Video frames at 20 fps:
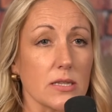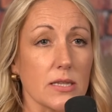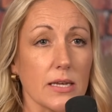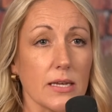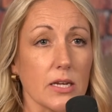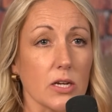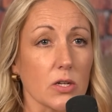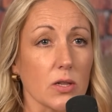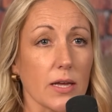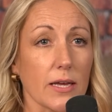that
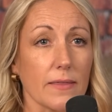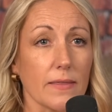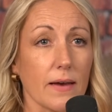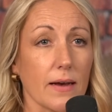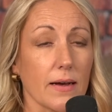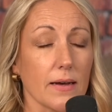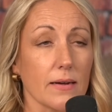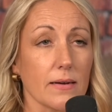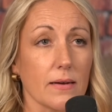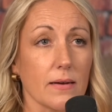they hear like
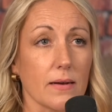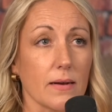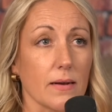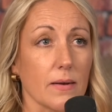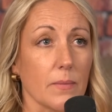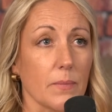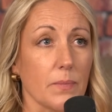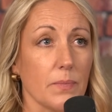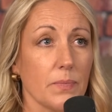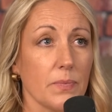that.
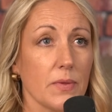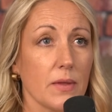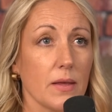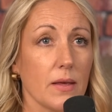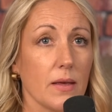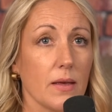Um,